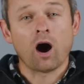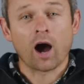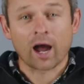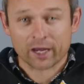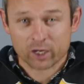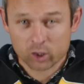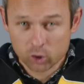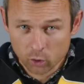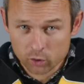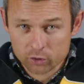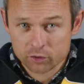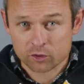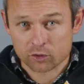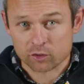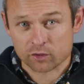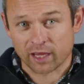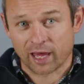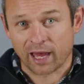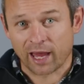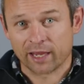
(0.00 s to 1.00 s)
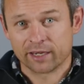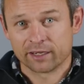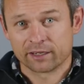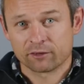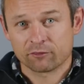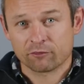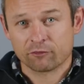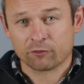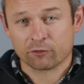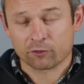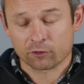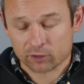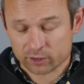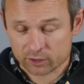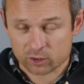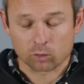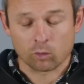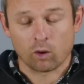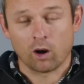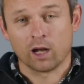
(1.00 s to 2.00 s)
I could do that for a
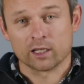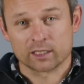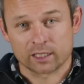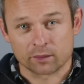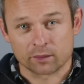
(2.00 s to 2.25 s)
little while